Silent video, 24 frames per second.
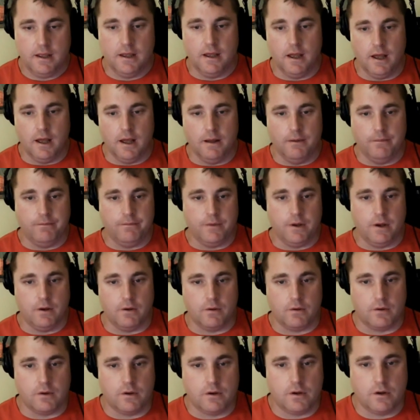
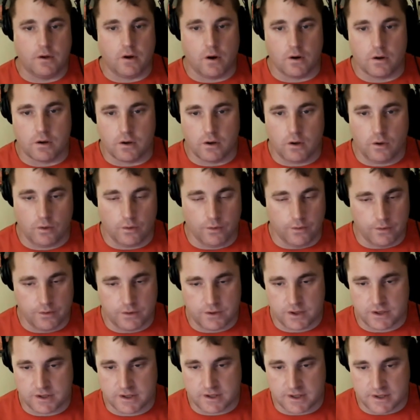Carter Holton
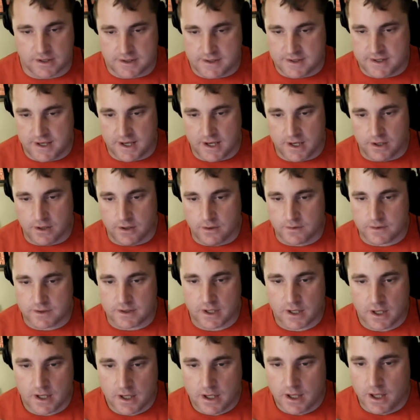just continues
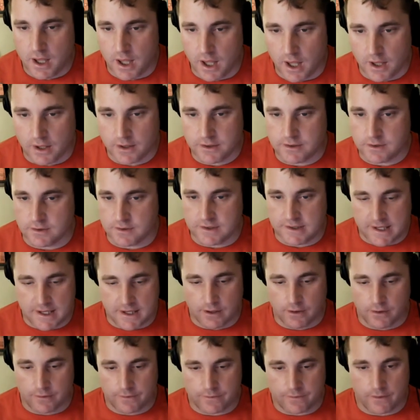to
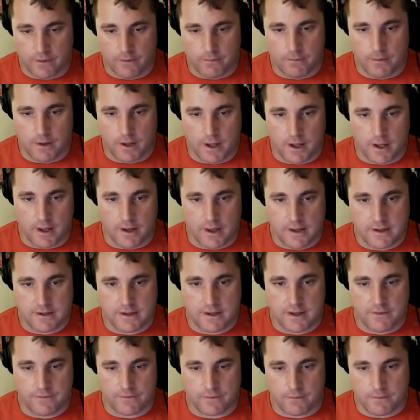deal from
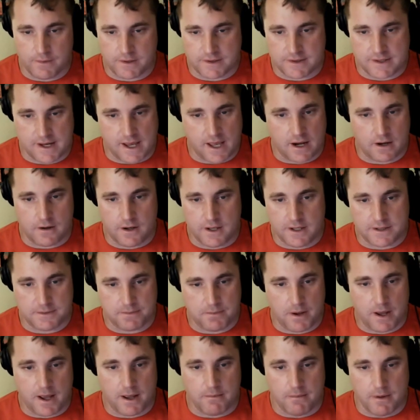the Saturday
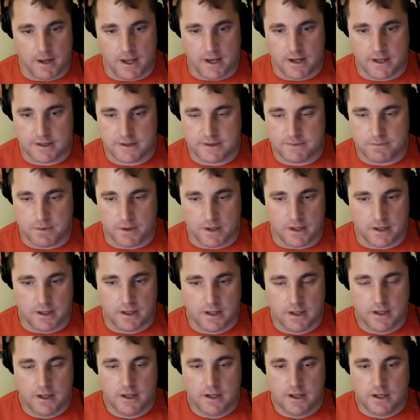spot, man. It's
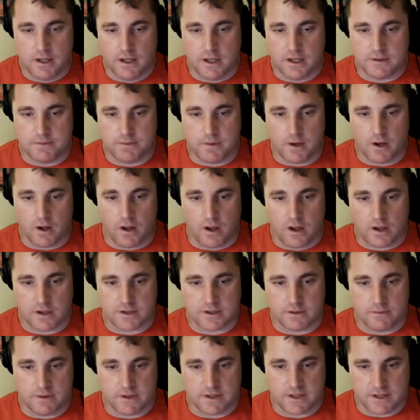been
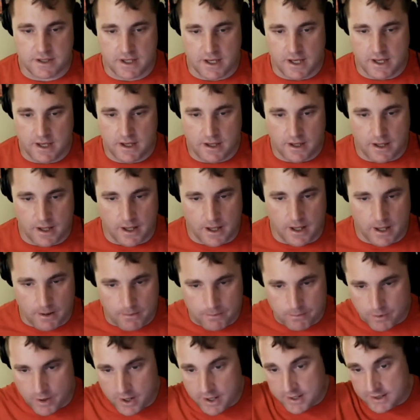awesome to see.
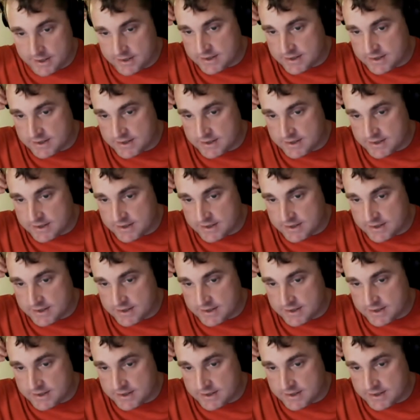Brandon